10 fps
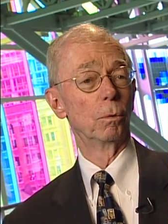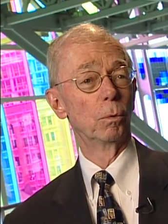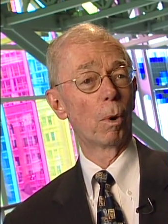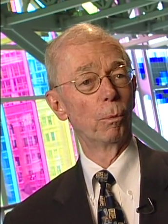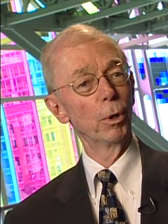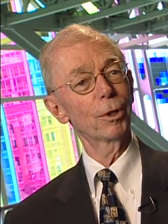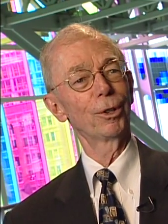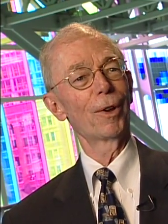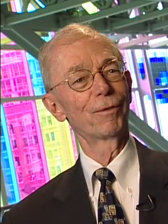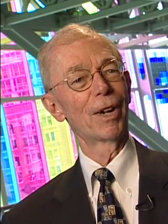What we're
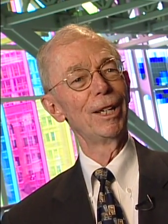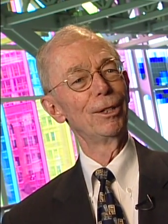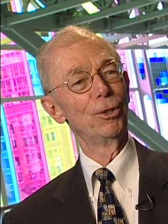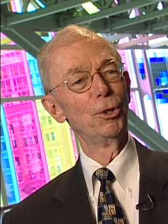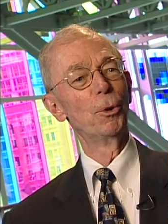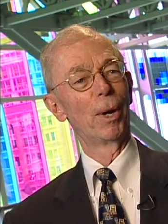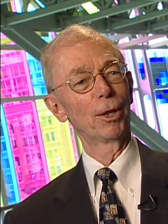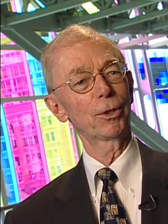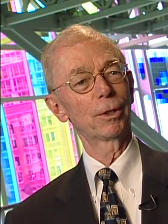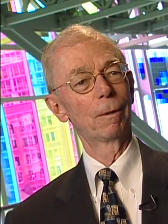finding in the
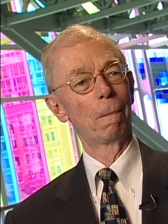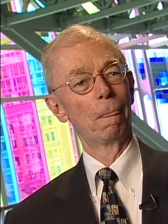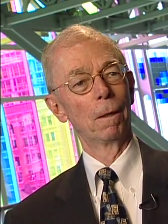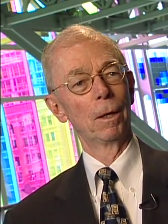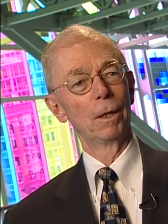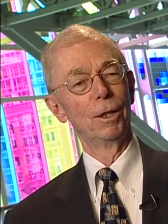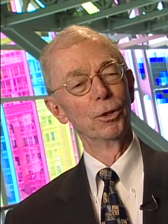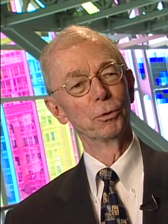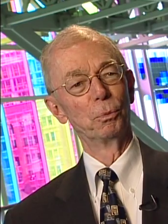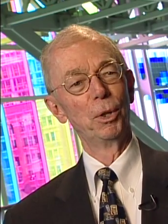US
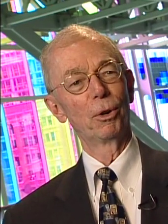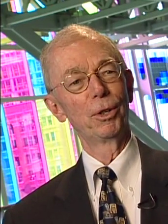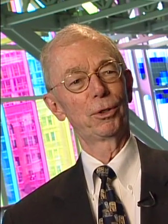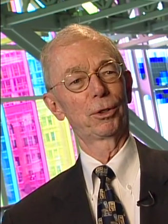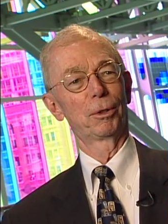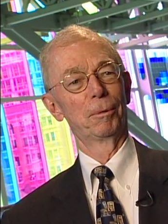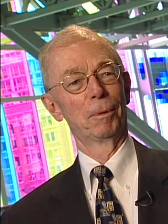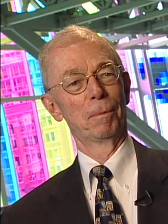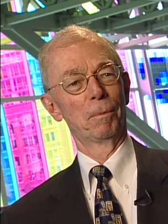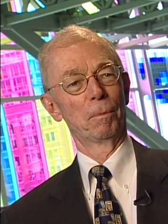is we always
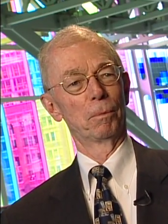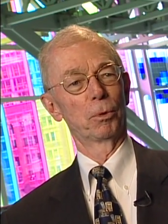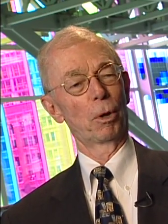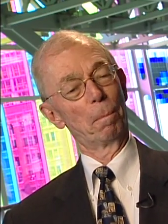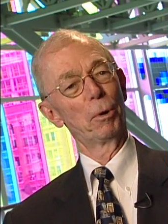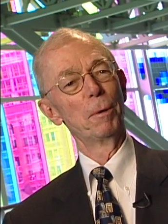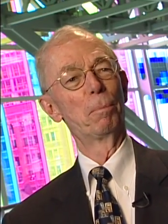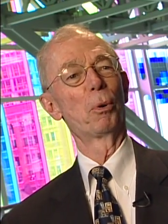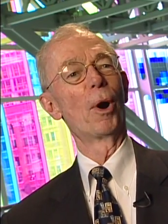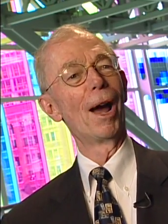sort of pretty
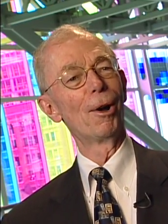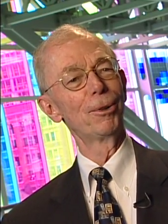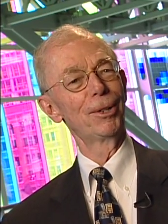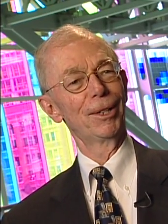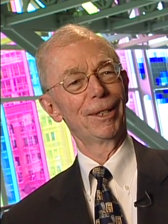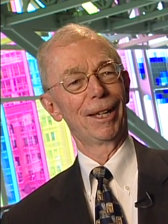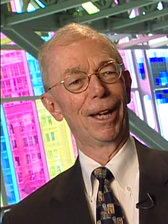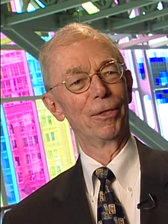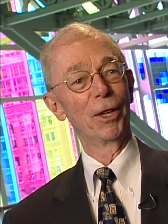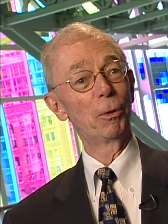proud
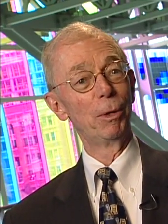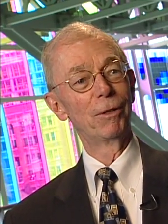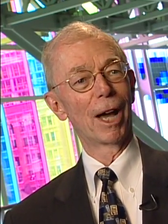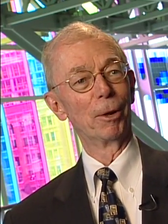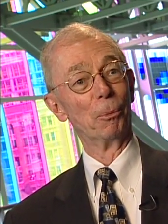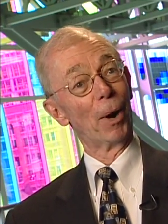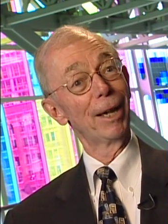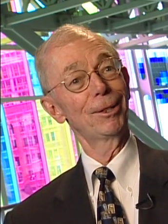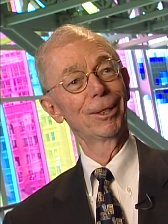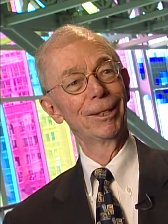and think we've got it
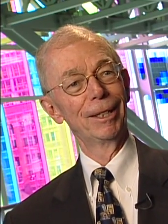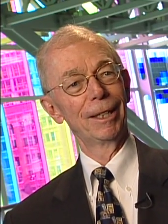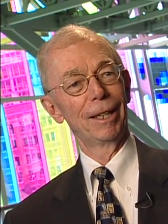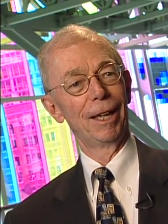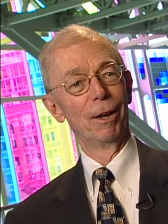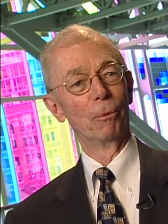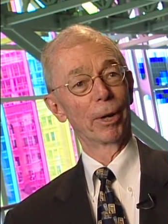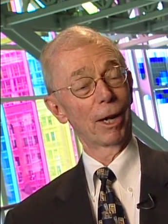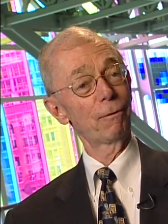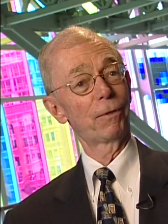right. And what
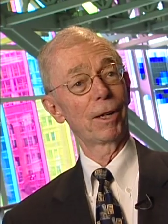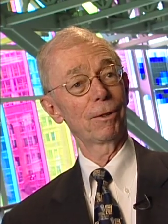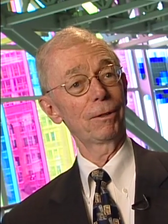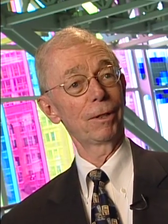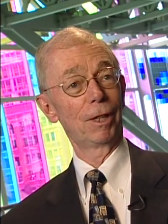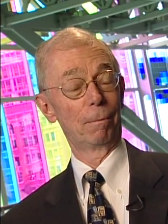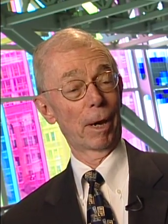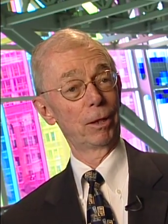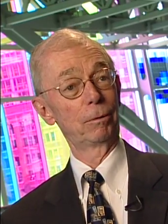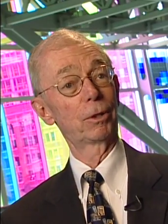I found in
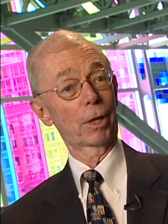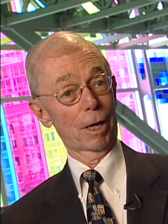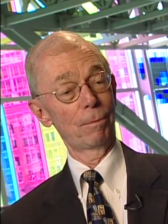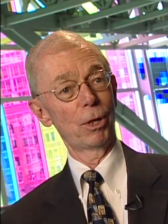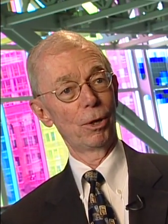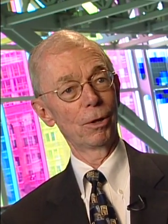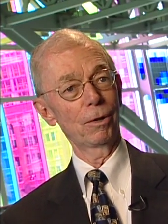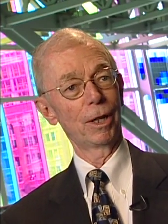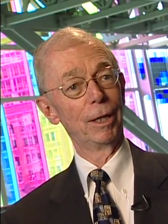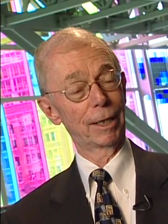my time here
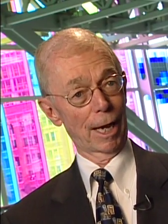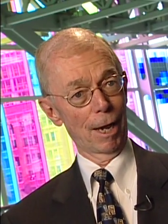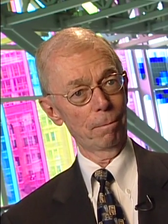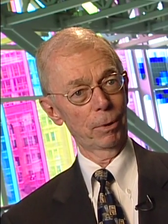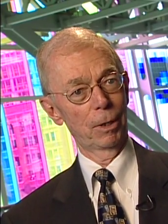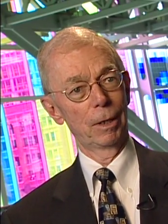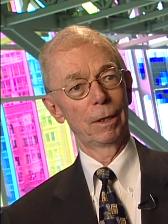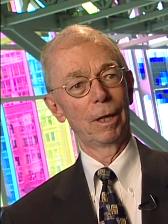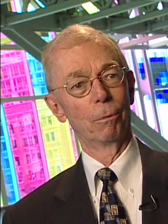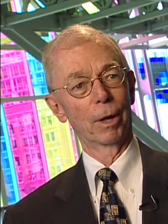in CAAMP
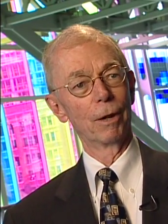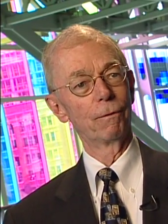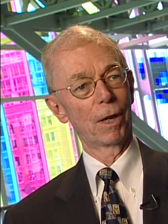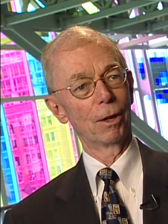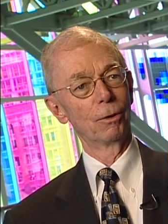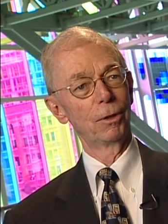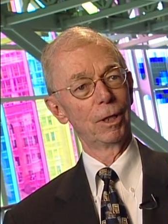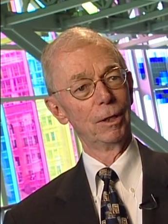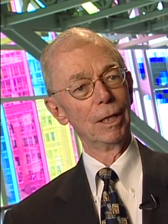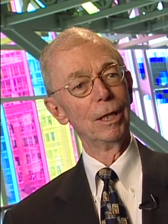and what I found
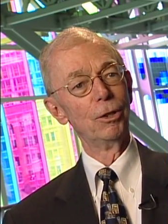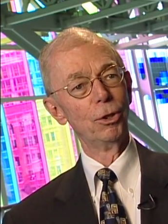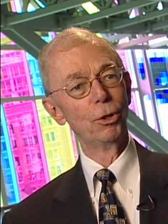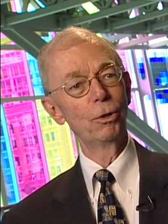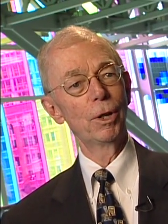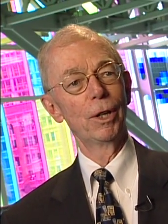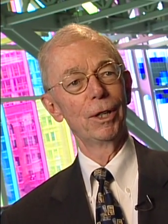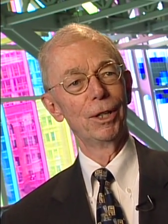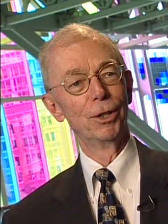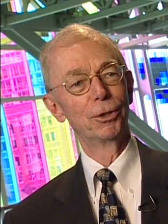in the EU
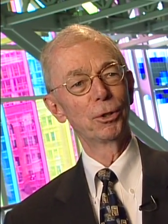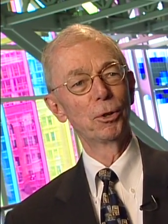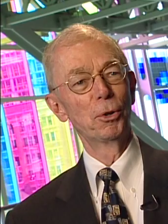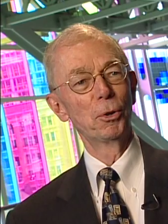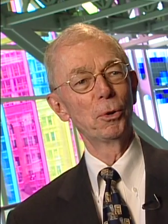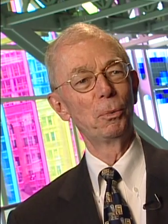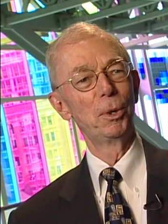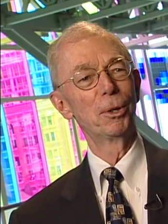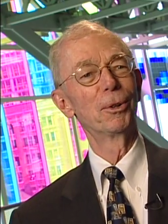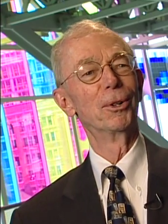is we
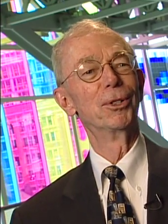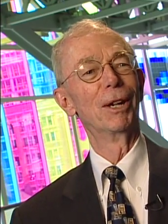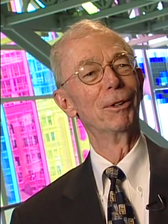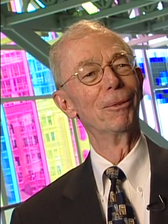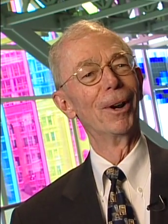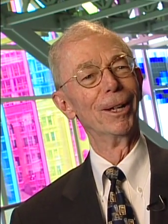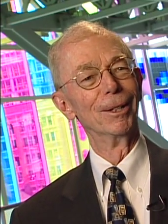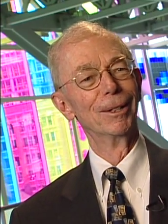don't always have it right.